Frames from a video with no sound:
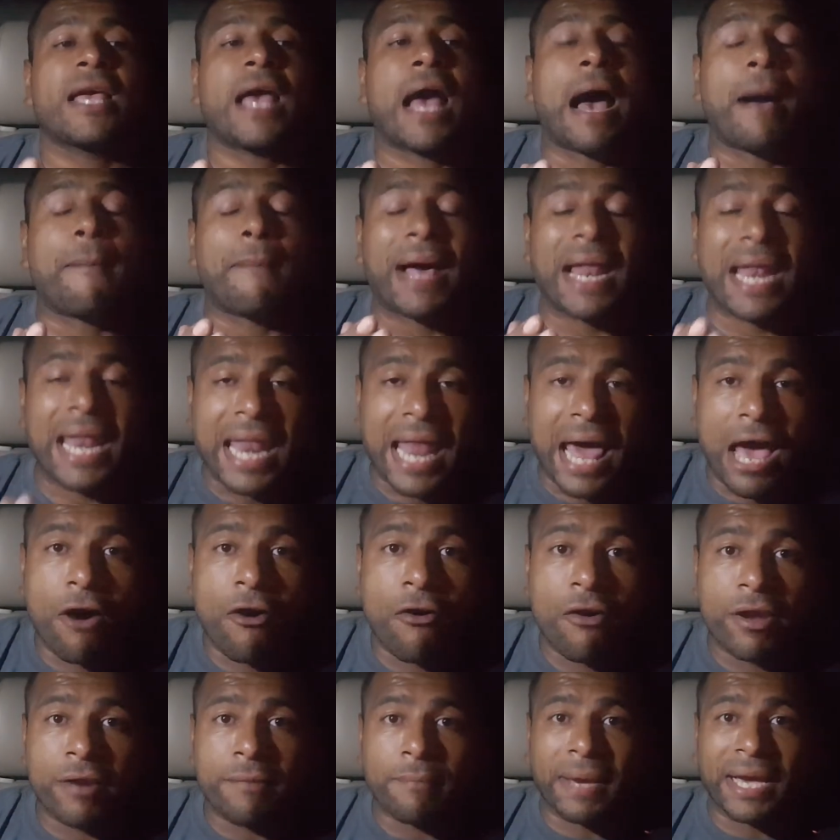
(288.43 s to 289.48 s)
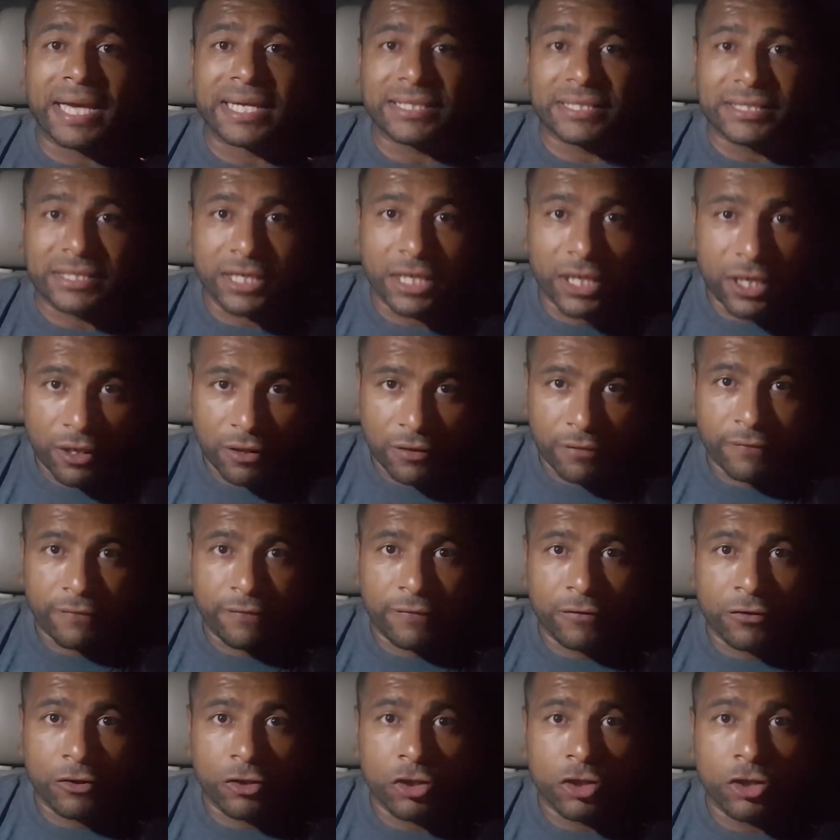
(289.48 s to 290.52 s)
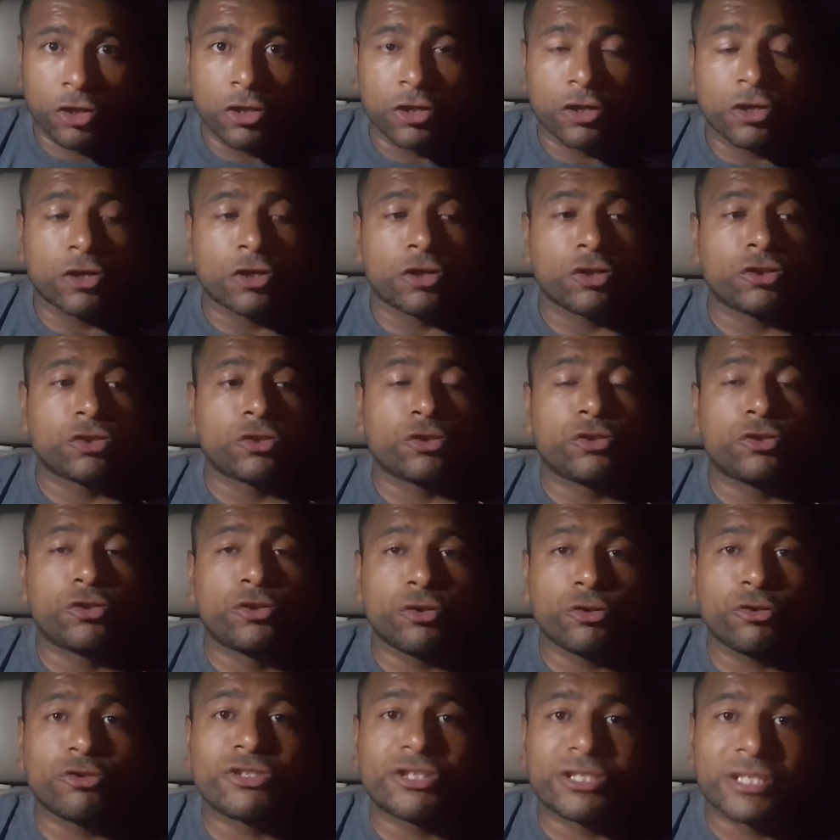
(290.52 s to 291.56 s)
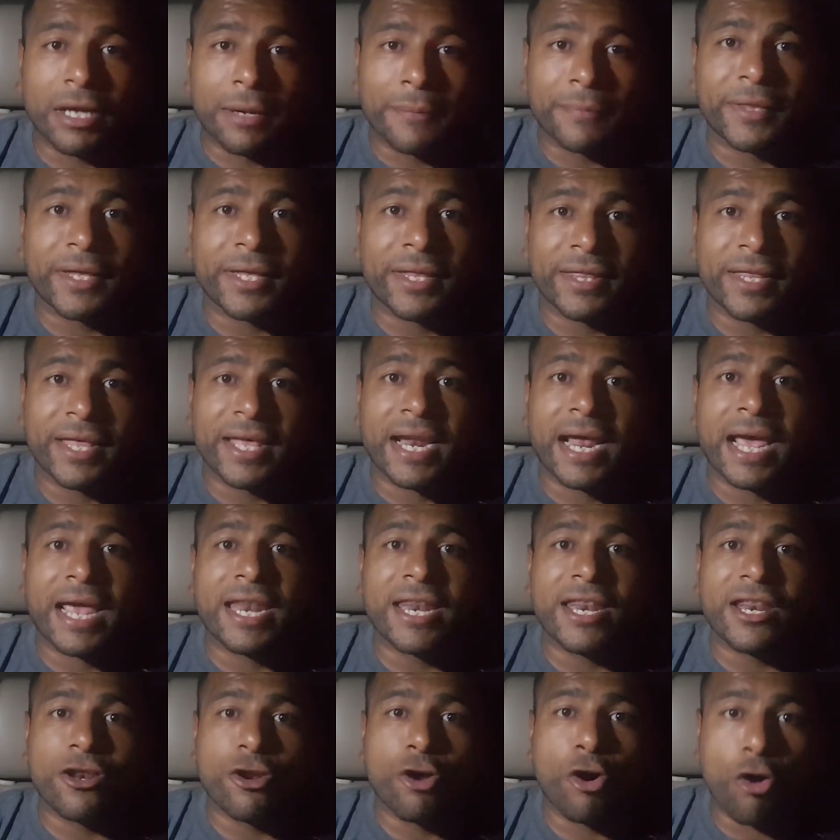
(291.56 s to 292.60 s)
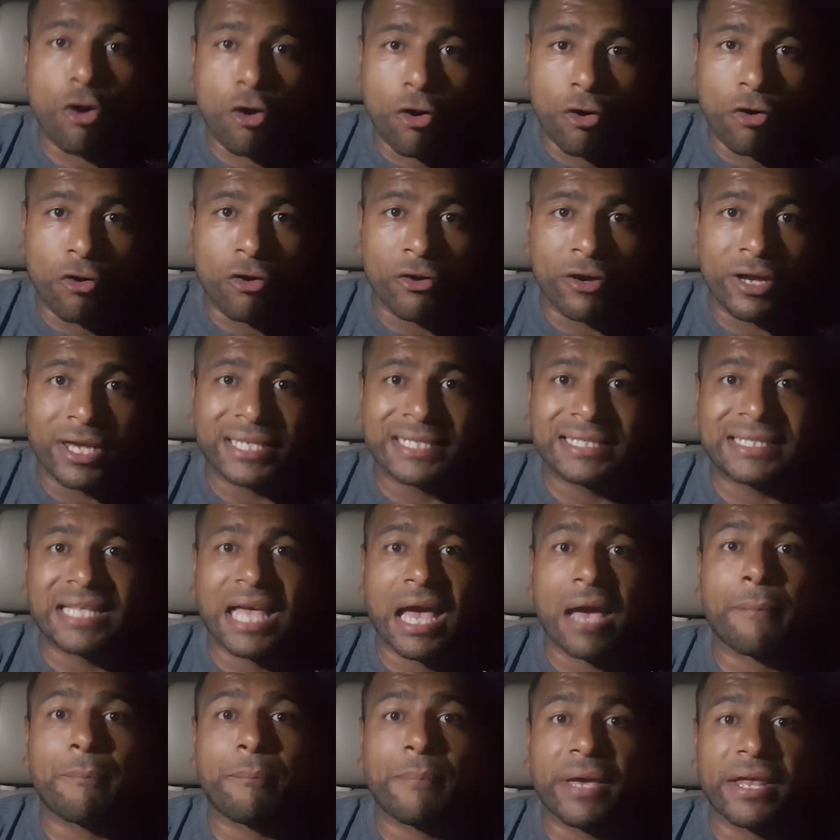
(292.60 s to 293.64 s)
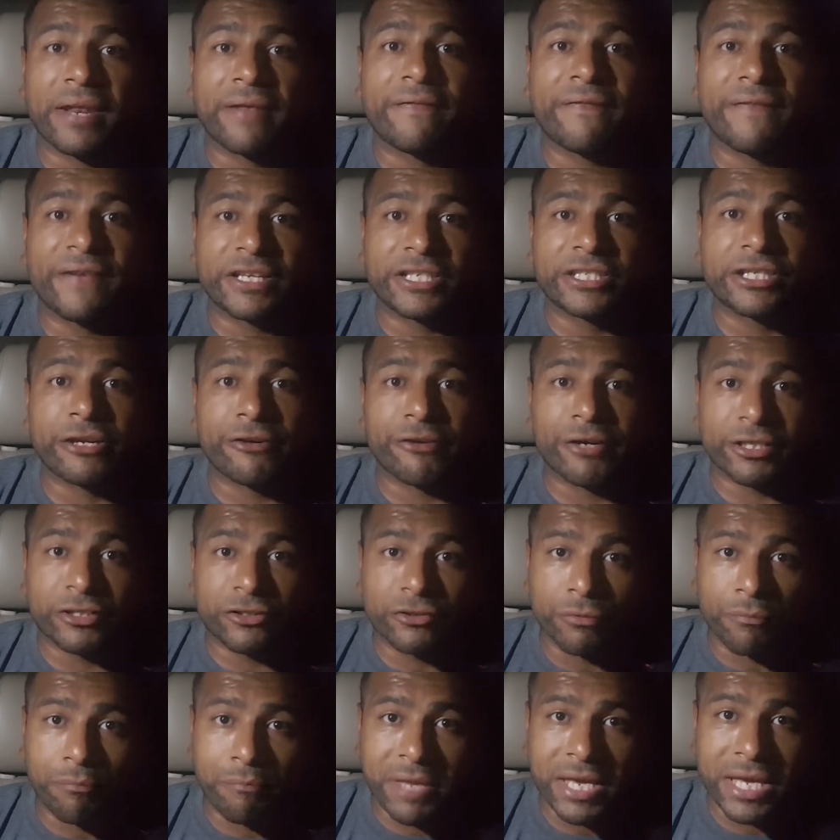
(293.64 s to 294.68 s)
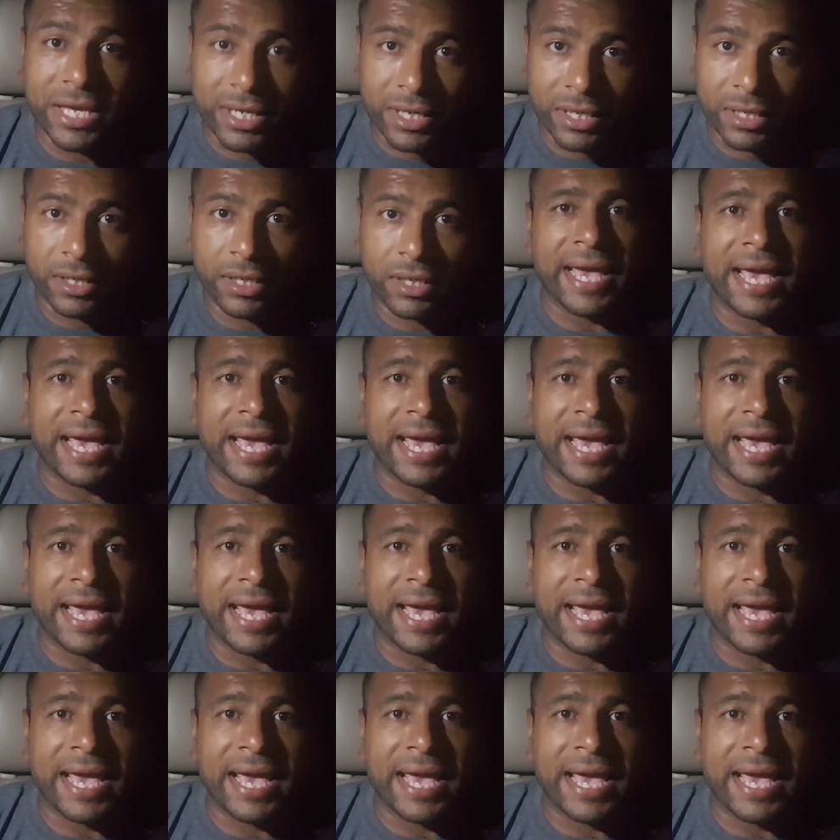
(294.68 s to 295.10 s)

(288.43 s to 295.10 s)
I'm allowing myself to do something that I know is not beneficiary to me.